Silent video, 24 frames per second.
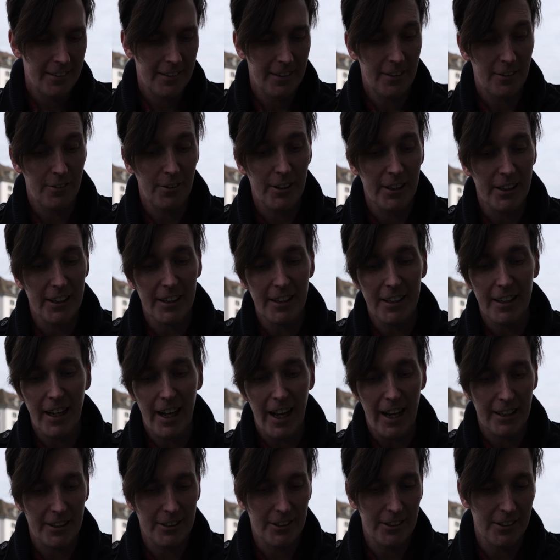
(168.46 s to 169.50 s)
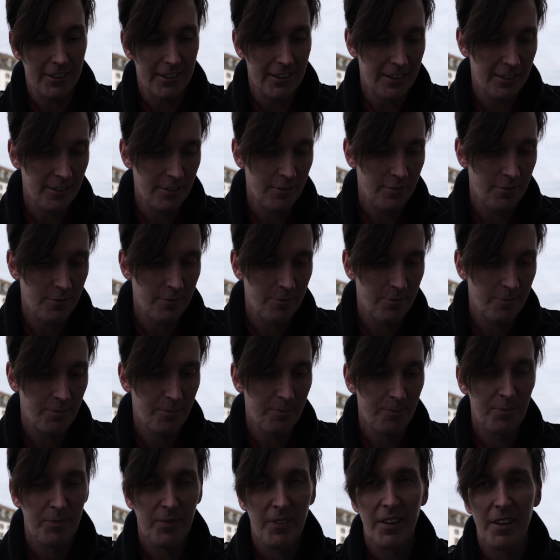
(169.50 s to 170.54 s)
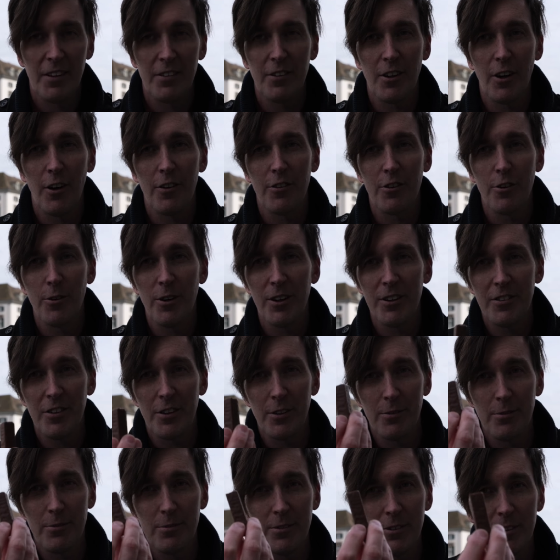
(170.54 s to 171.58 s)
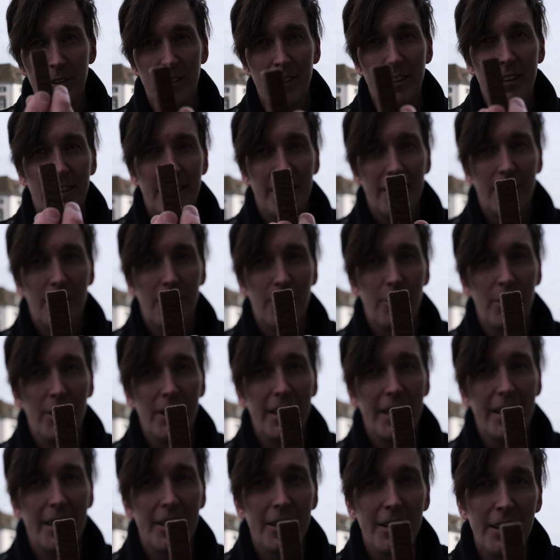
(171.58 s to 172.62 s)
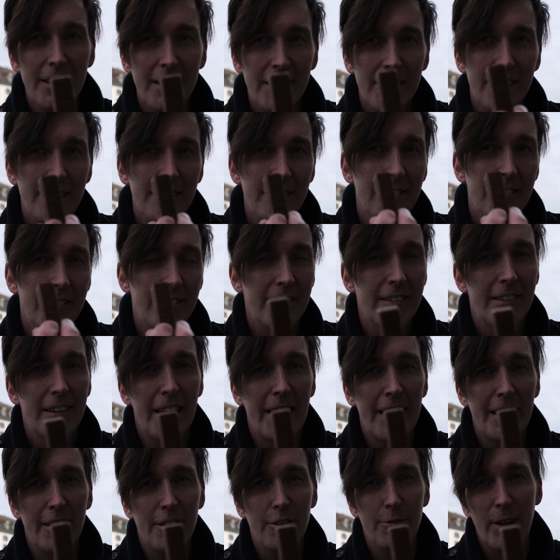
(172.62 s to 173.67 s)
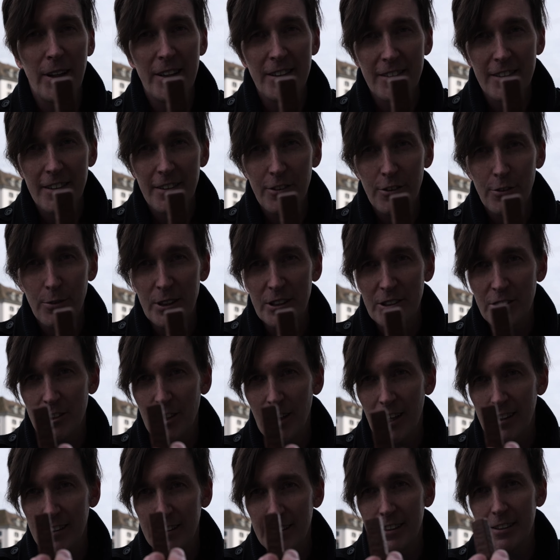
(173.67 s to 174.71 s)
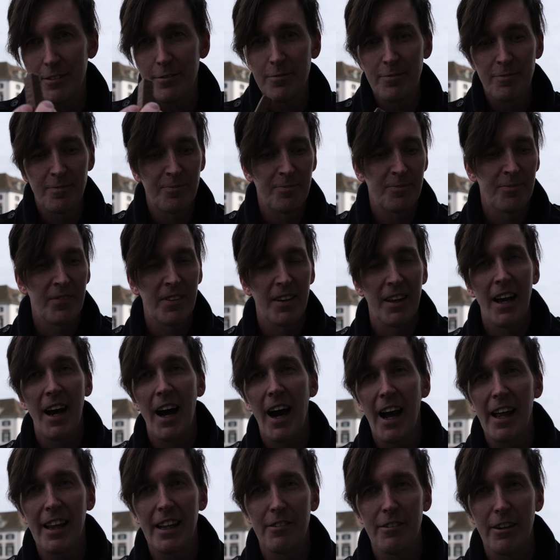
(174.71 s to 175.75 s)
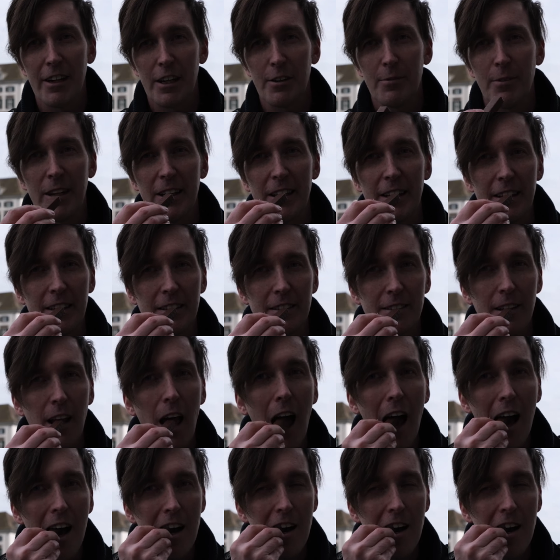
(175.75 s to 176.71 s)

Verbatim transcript: They're really good actually. So if you want some really good, inexpensive Swiss chocolate, highly recommend these.